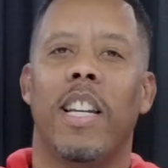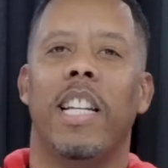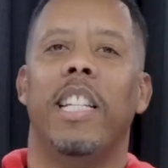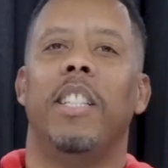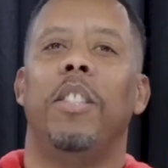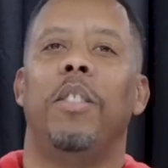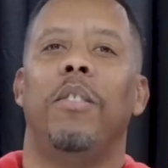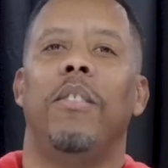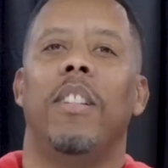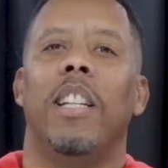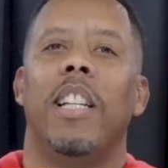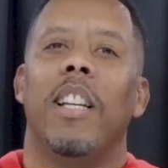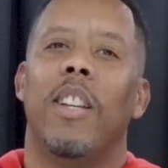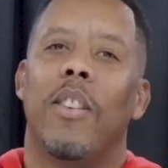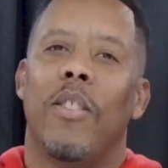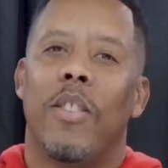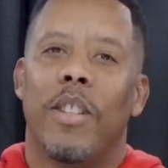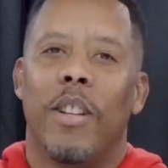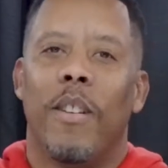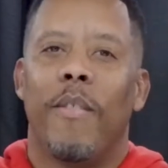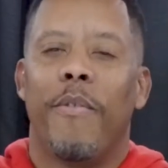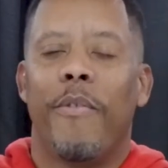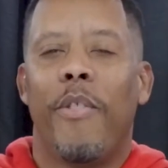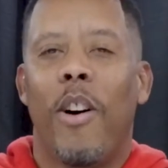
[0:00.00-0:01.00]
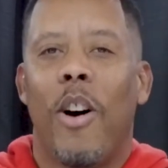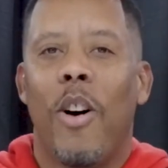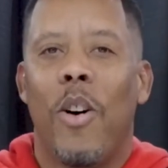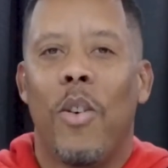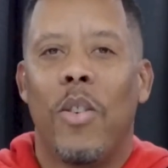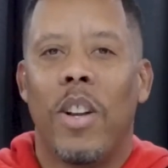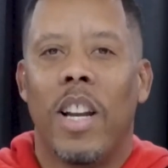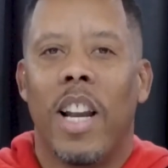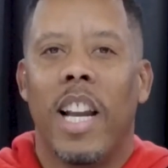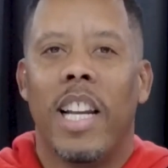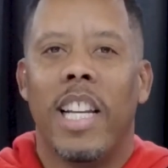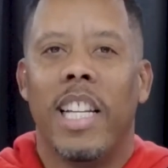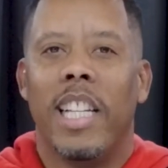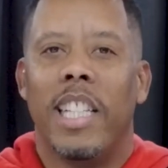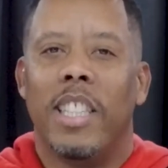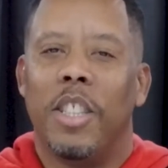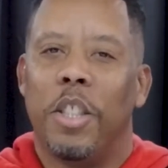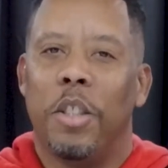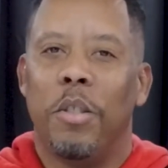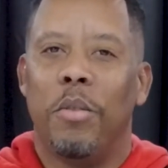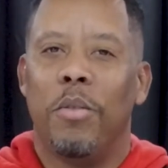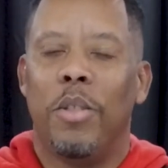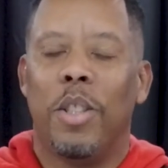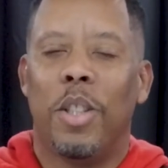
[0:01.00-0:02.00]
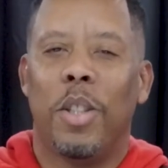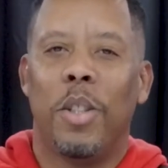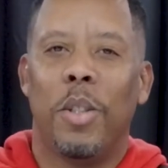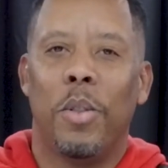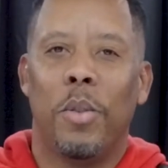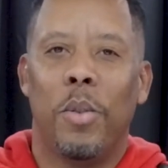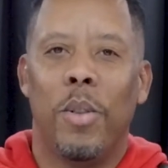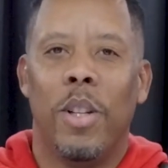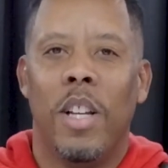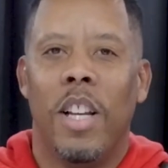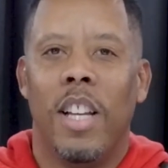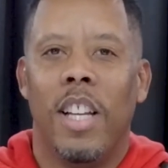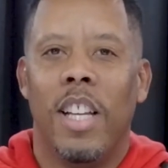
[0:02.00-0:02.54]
need you to get on your phone, and I need you to